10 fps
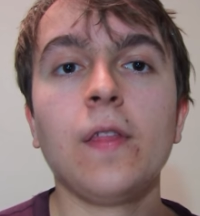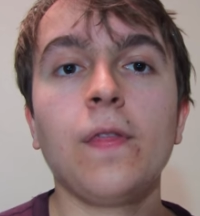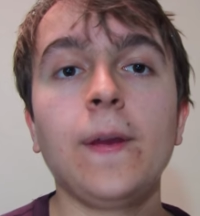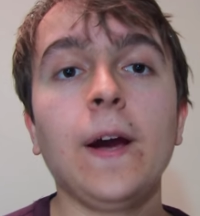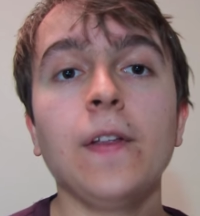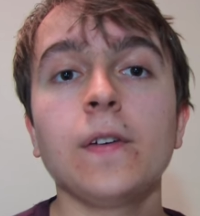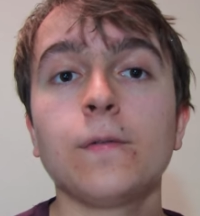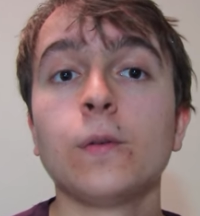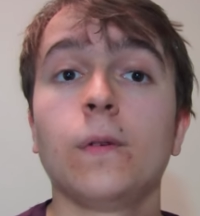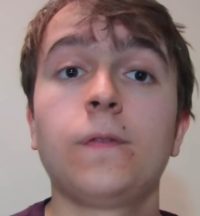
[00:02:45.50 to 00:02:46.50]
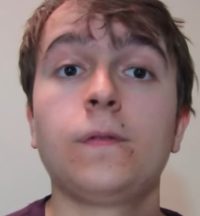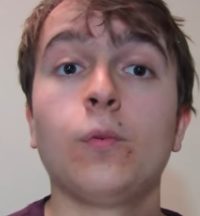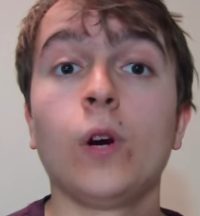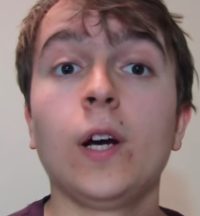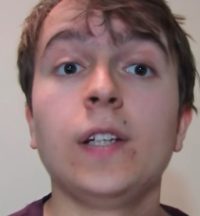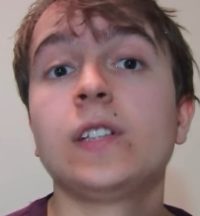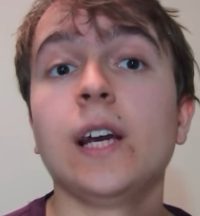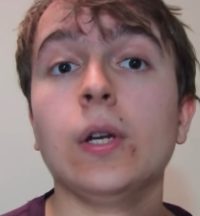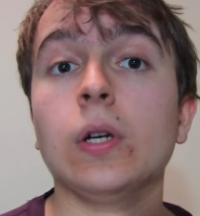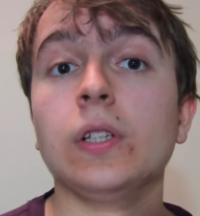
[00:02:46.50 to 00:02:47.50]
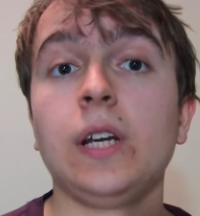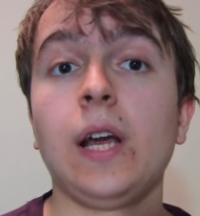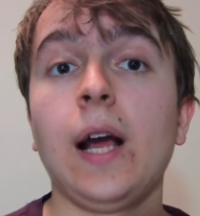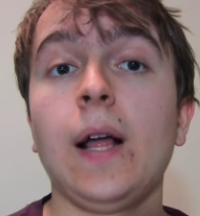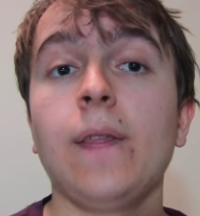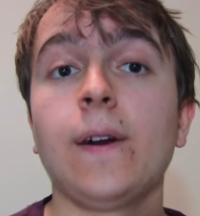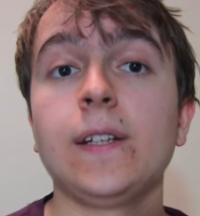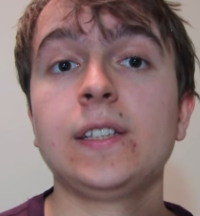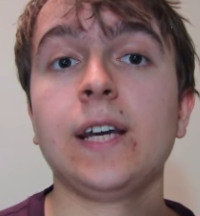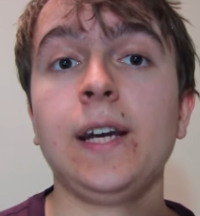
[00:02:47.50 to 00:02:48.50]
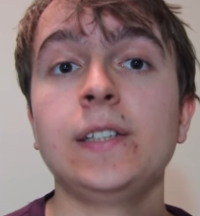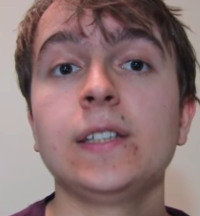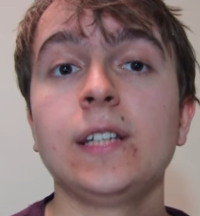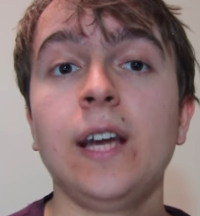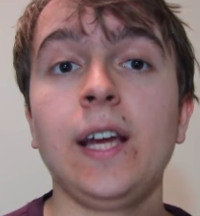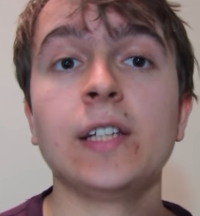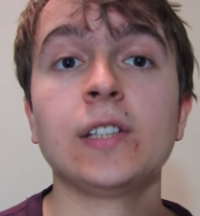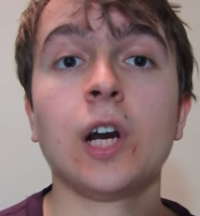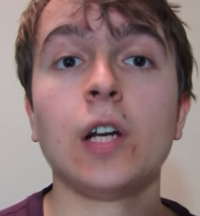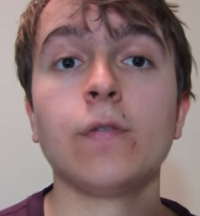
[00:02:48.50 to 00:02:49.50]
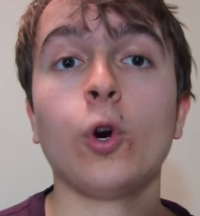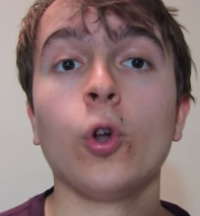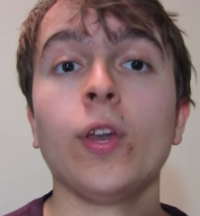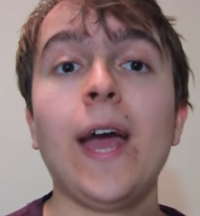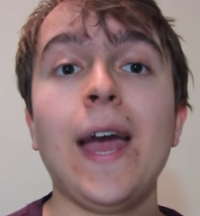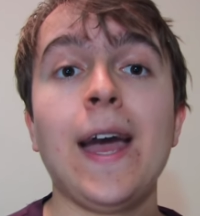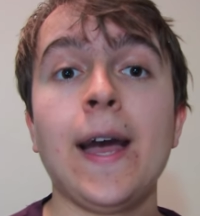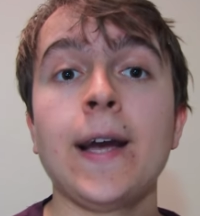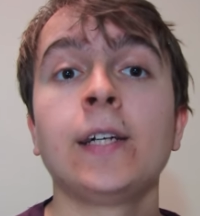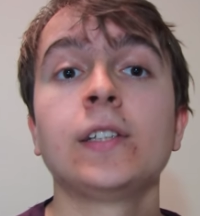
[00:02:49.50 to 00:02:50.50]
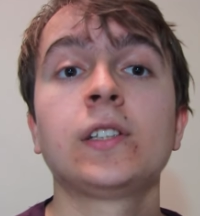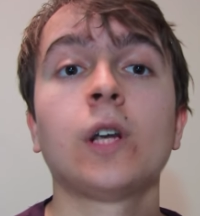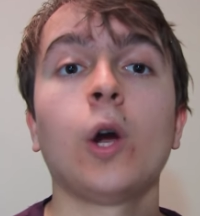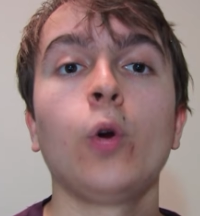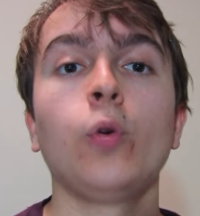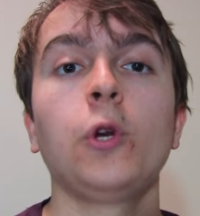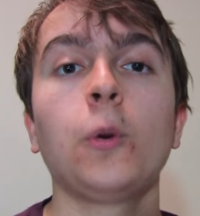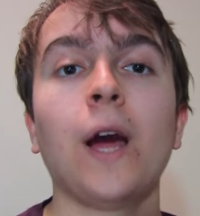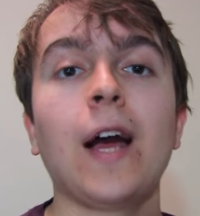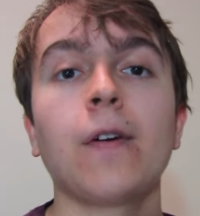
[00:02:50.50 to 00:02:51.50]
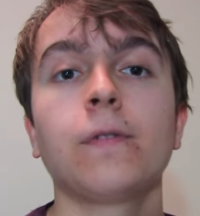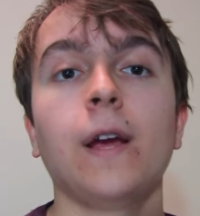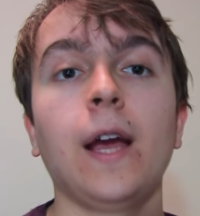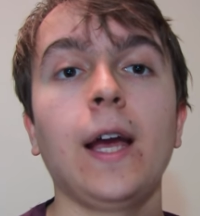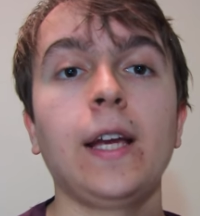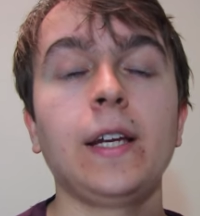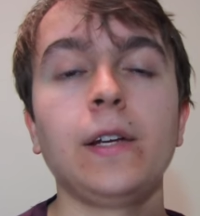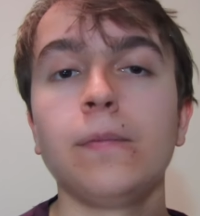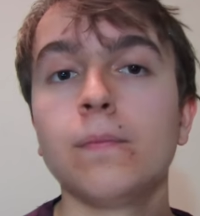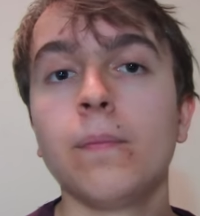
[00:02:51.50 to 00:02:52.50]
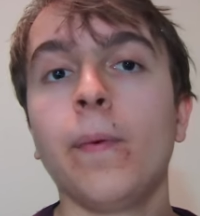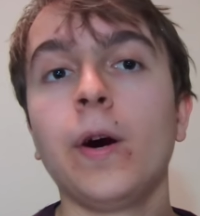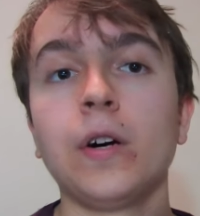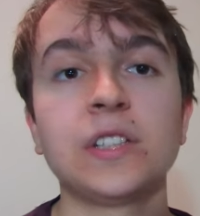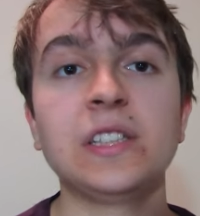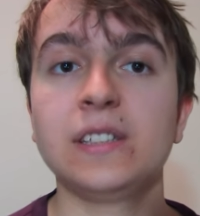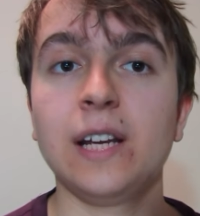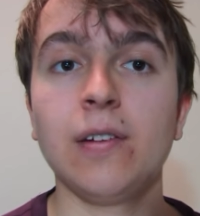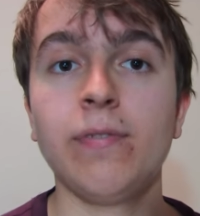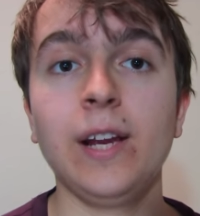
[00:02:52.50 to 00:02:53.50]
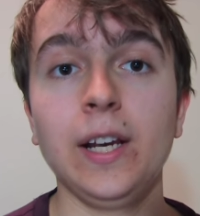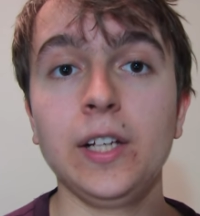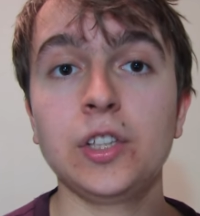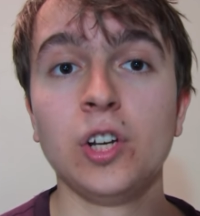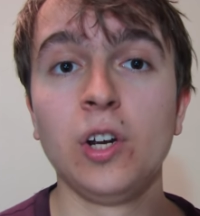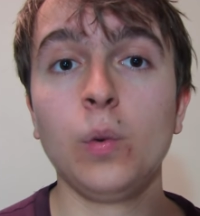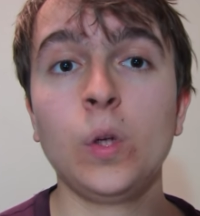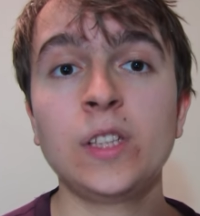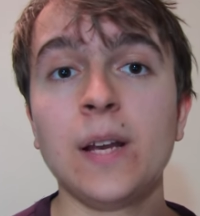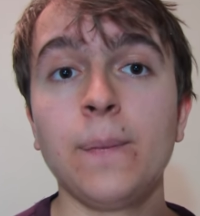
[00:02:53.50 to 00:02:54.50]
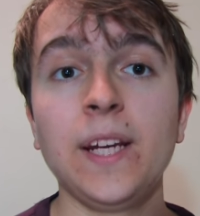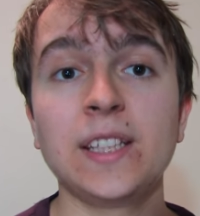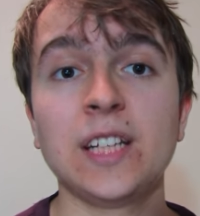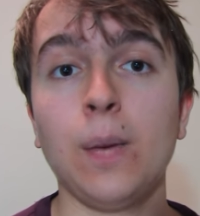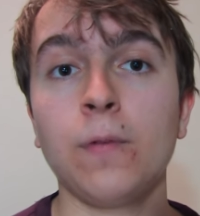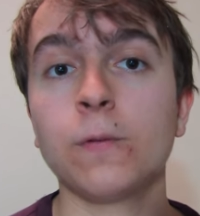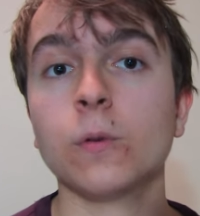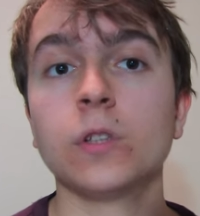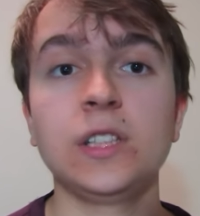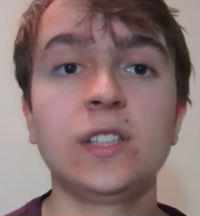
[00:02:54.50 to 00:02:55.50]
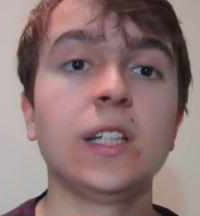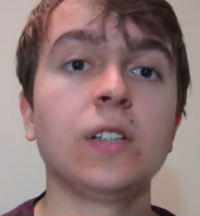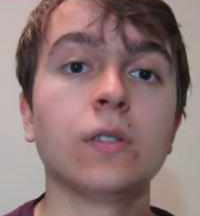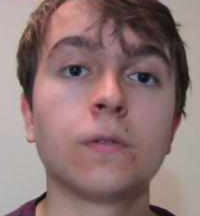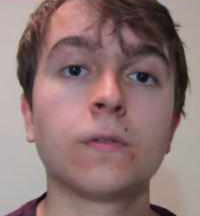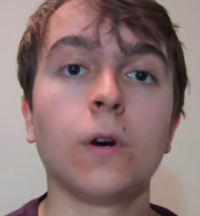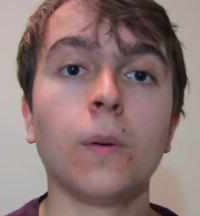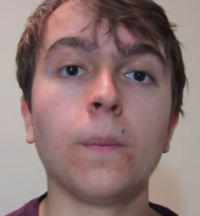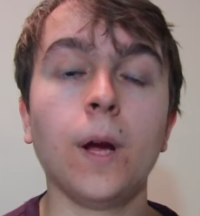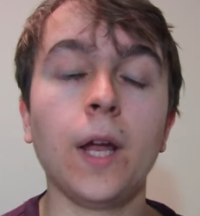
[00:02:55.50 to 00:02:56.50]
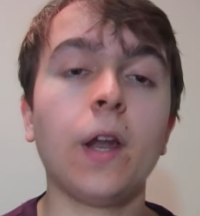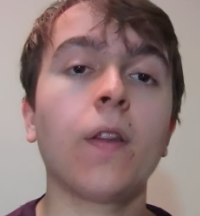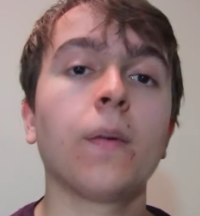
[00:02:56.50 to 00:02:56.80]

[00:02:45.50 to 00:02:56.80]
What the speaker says: The other form of wireless technology that I stated is kind of on air. So you have a mast in, say, a village, which then picks up a 4G signal from another